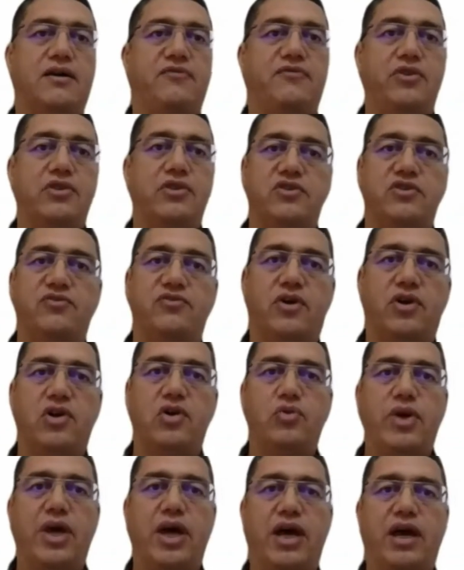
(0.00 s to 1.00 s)
First of
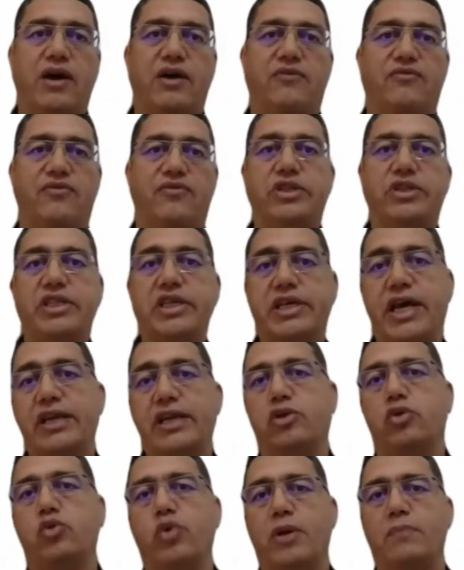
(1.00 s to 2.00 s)
all, we have a
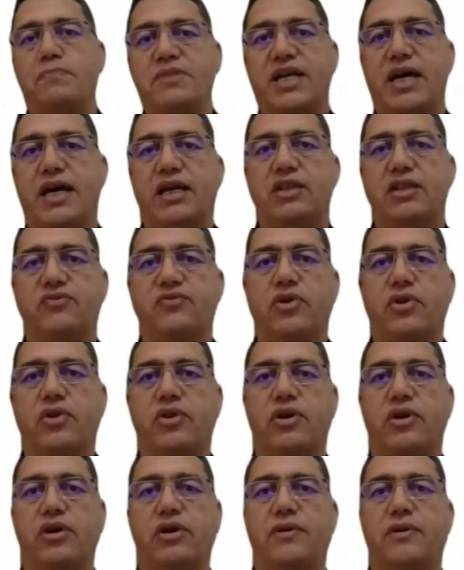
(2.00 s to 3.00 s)
dedicated website for
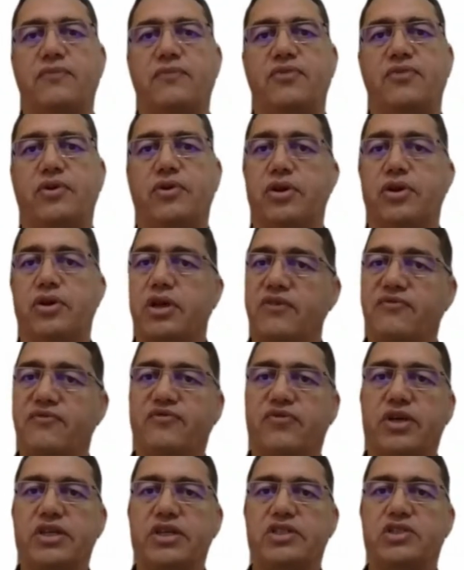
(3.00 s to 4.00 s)
the
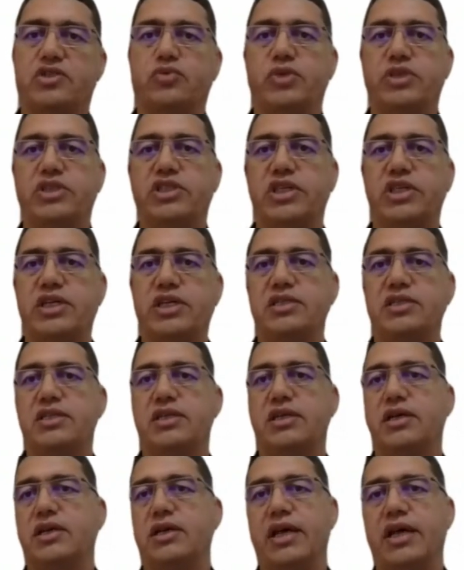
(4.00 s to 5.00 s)
conference, which is
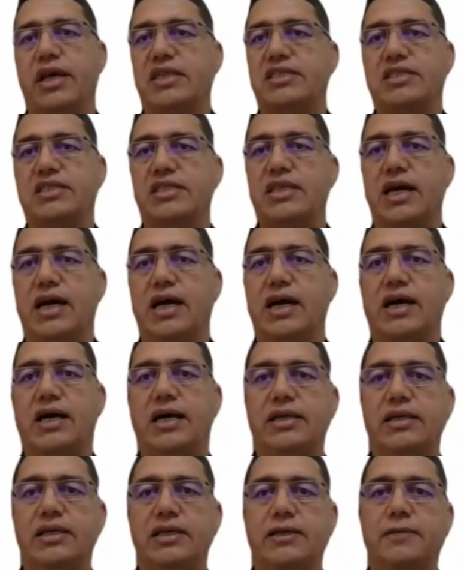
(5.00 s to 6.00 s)

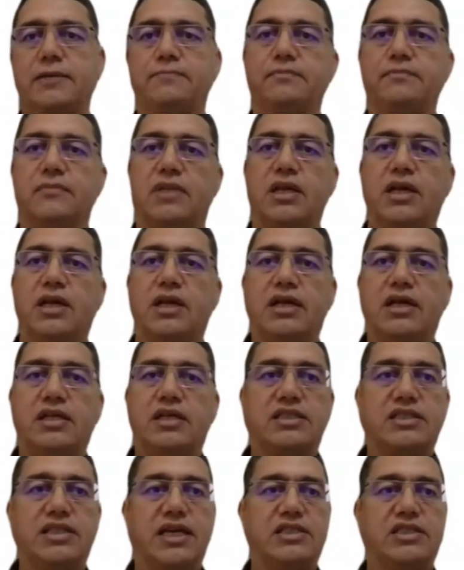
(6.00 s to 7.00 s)

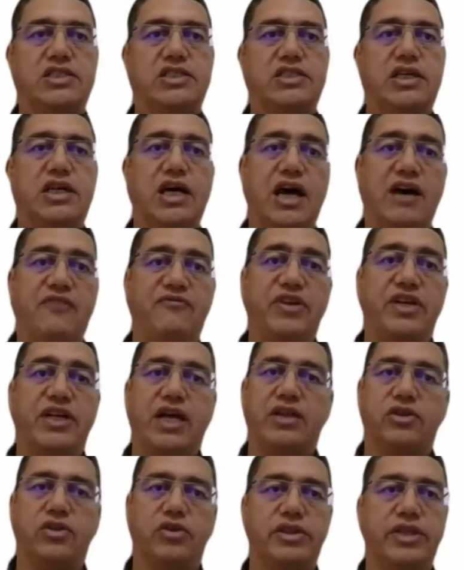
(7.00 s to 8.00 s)

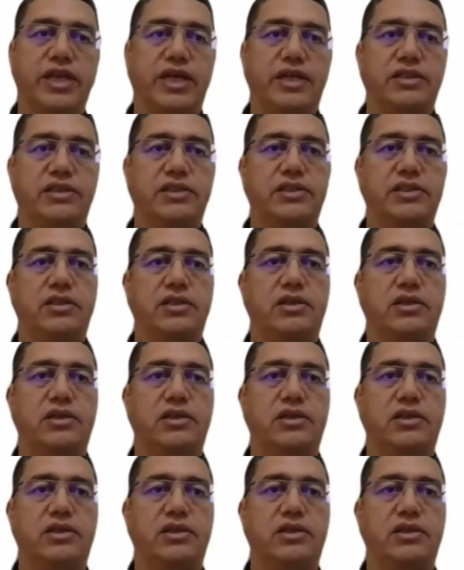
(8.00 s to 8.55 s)
ACI-Africa.net.